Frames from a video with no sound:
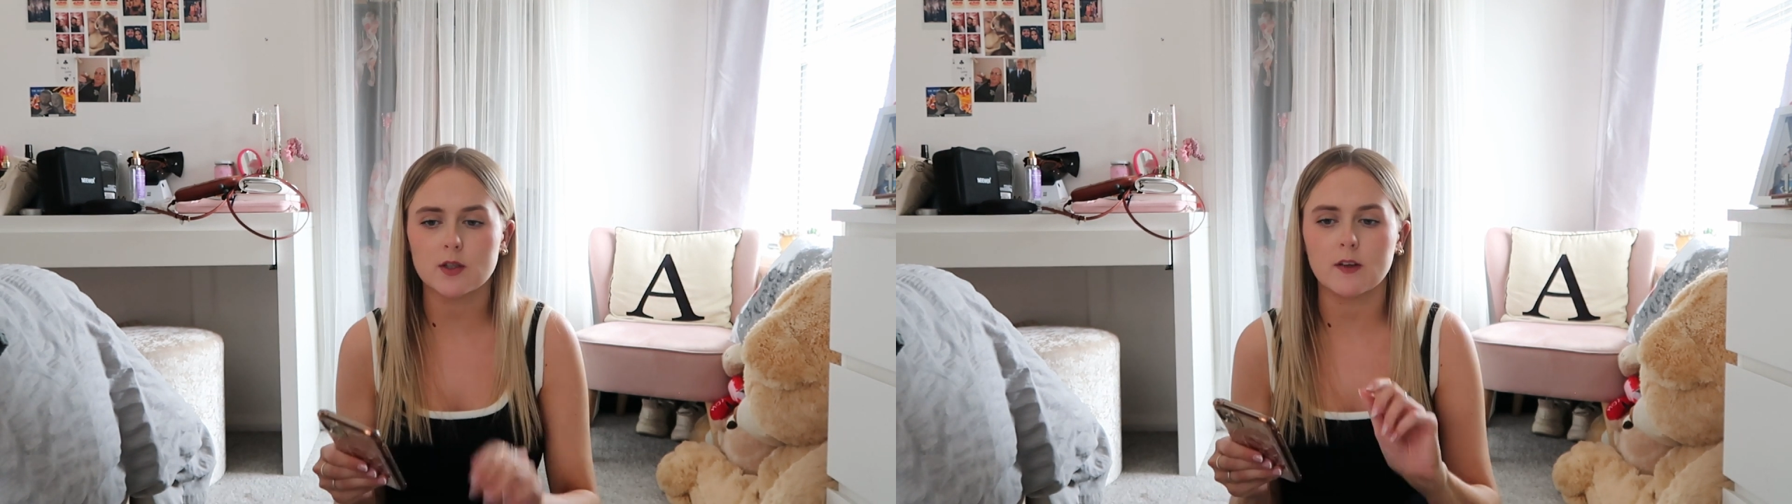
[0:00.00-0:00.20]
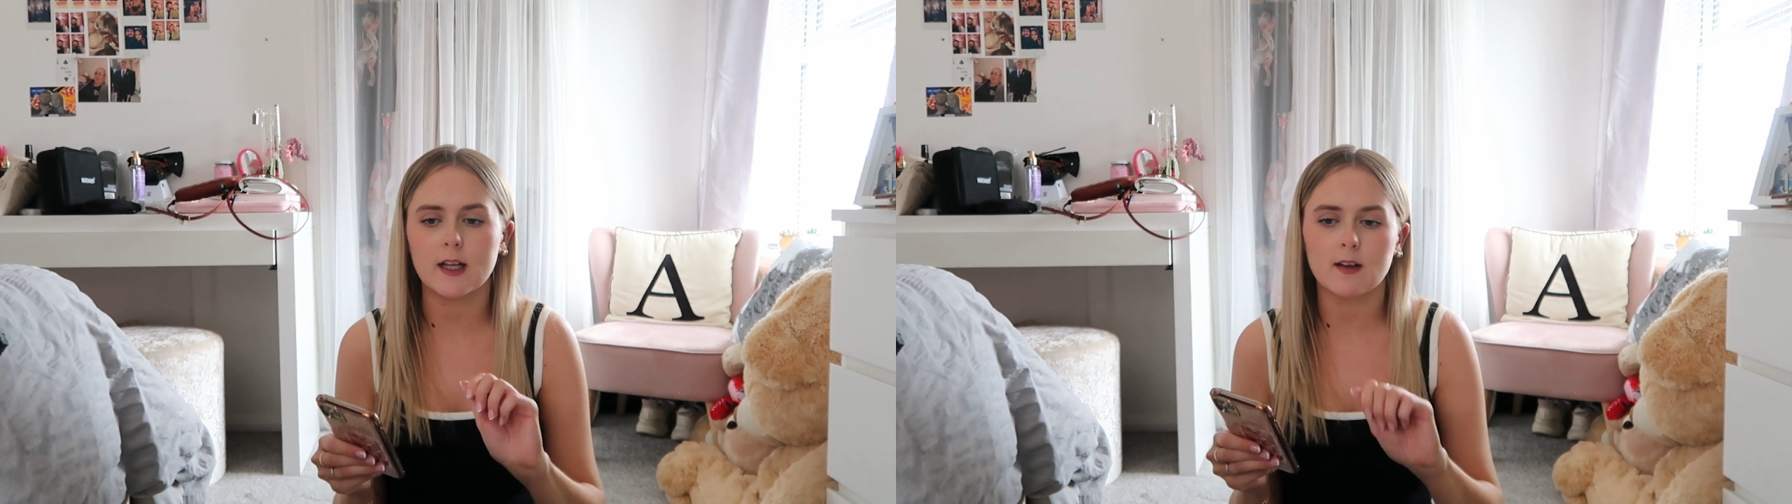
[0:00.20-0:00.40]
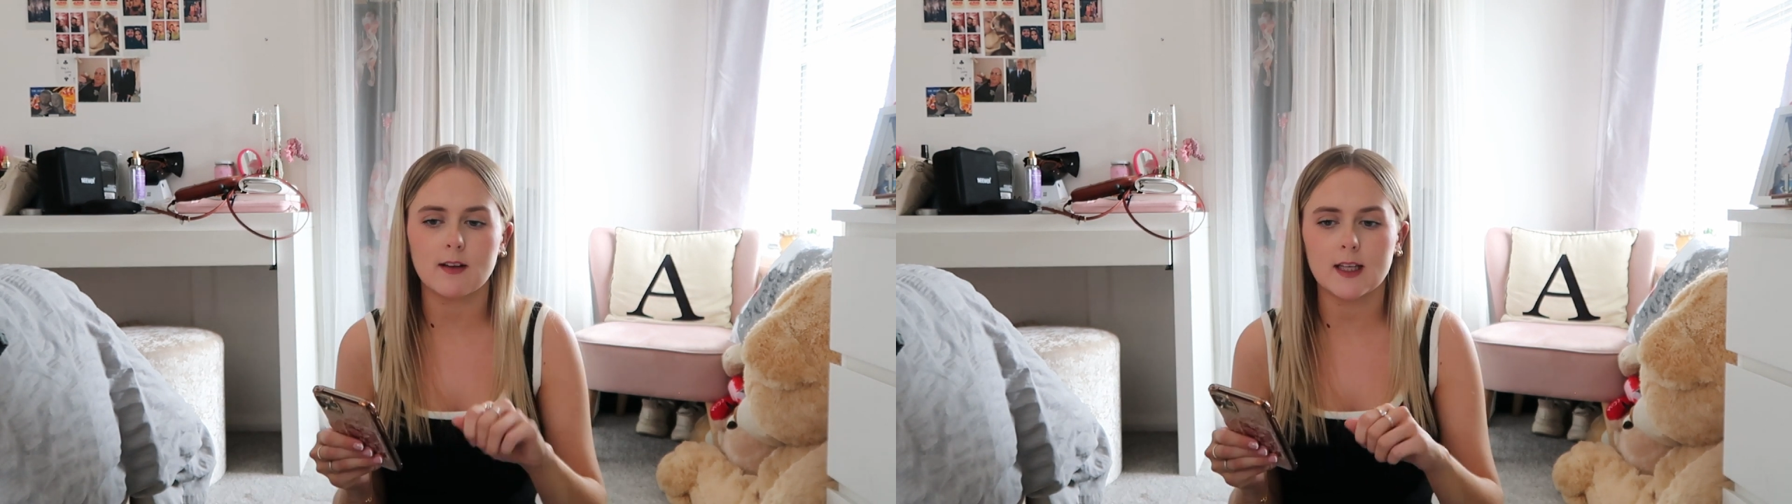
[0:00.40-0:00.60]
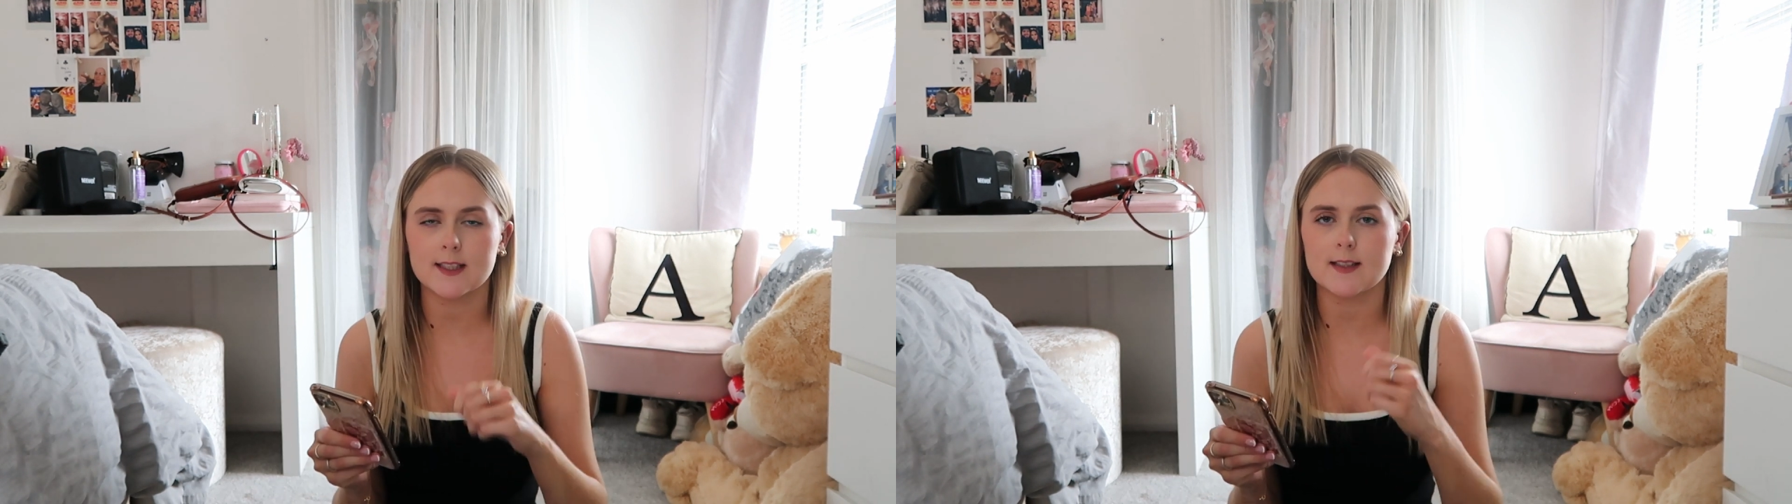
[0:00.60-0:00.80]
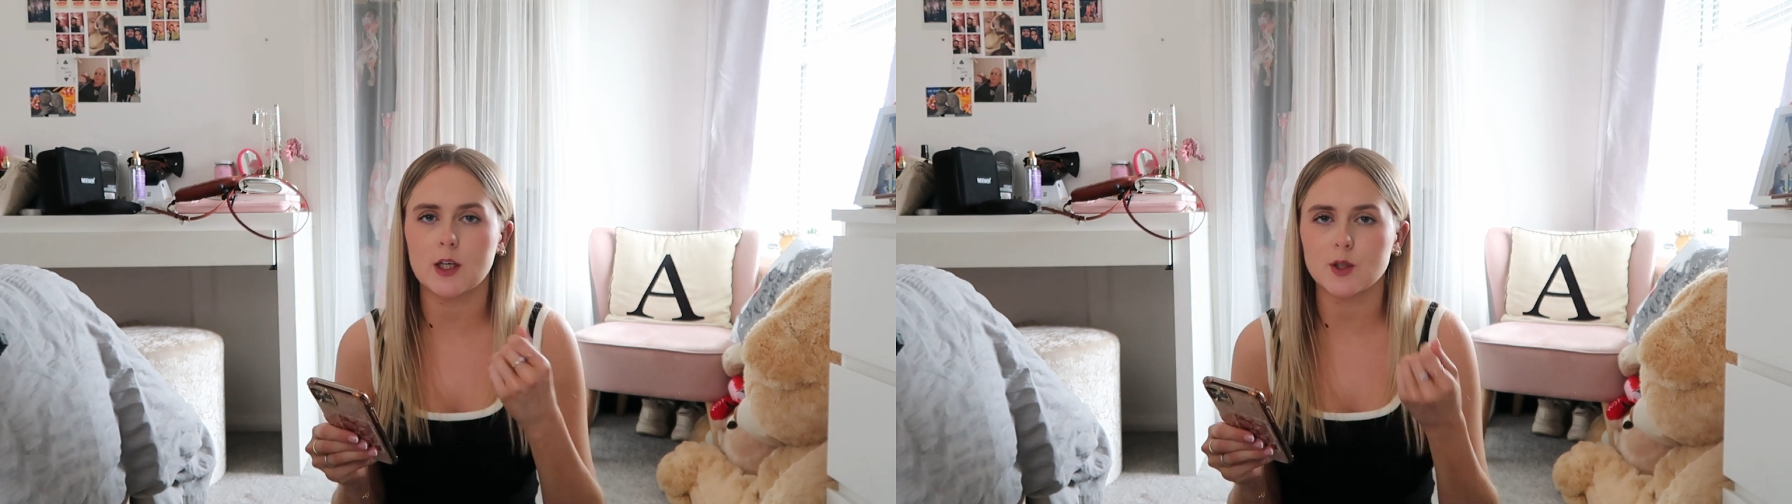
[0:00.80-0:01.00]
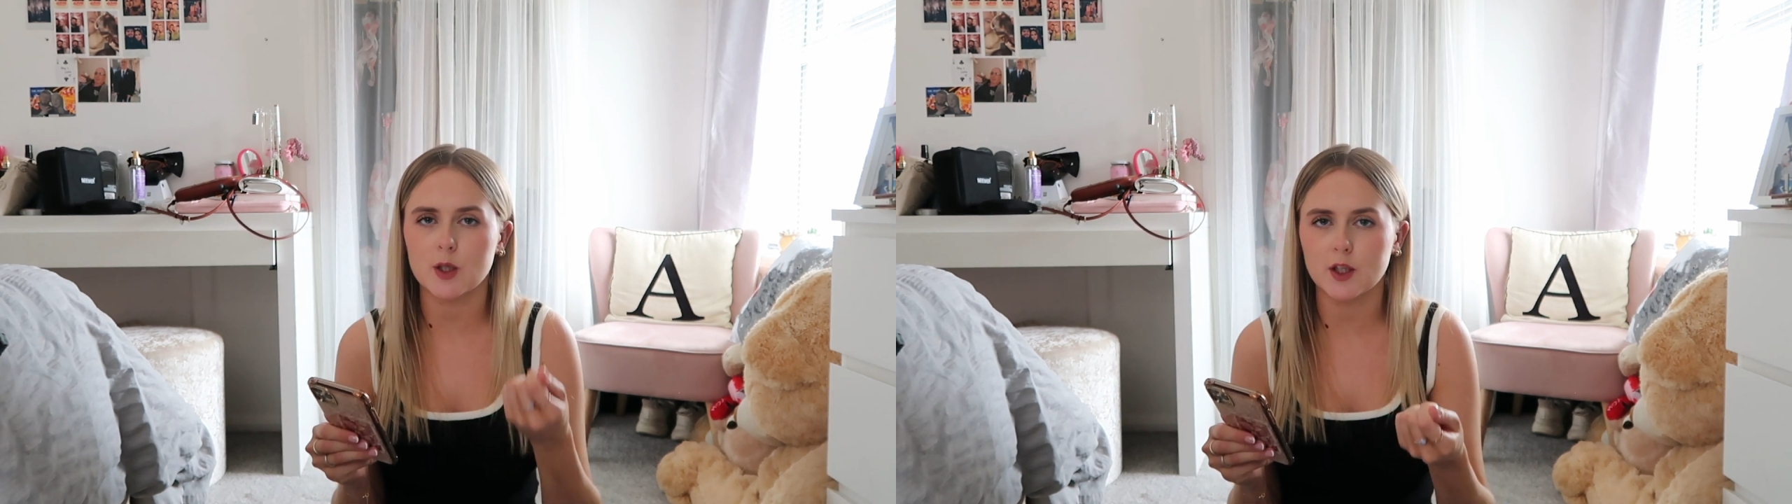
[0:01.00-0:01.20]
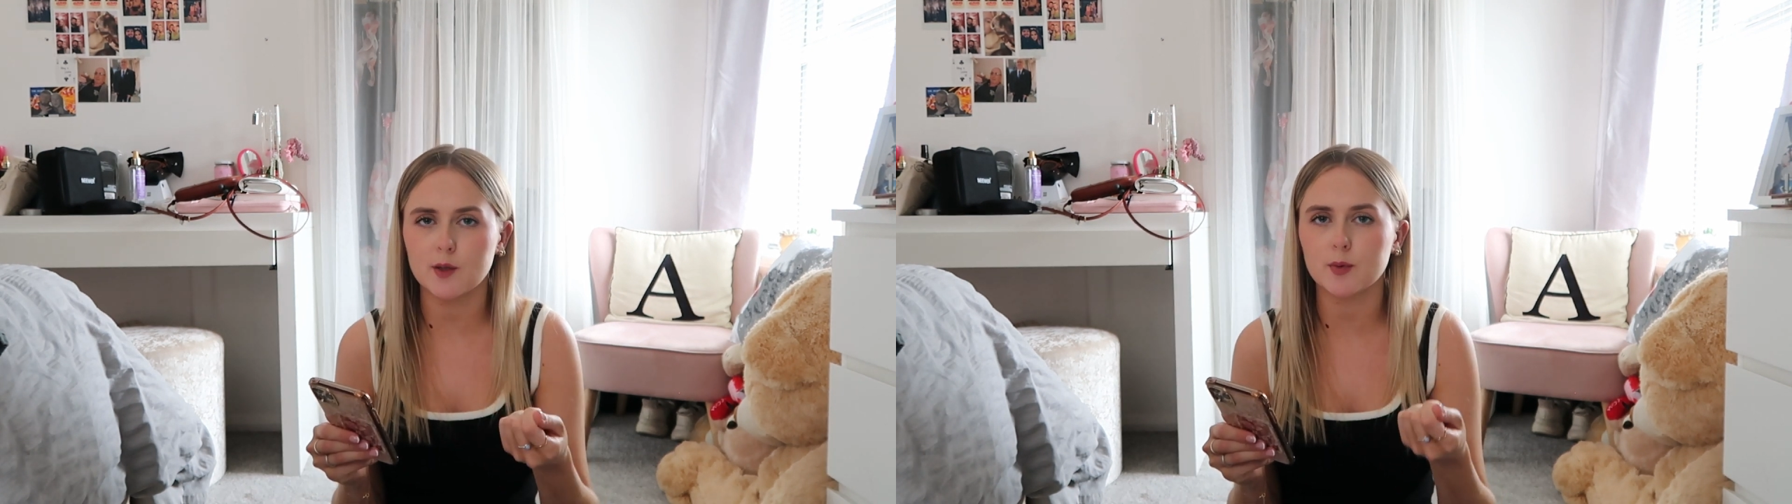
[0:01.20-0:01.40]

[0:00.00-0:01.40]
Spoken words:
So they'll collect the cells on the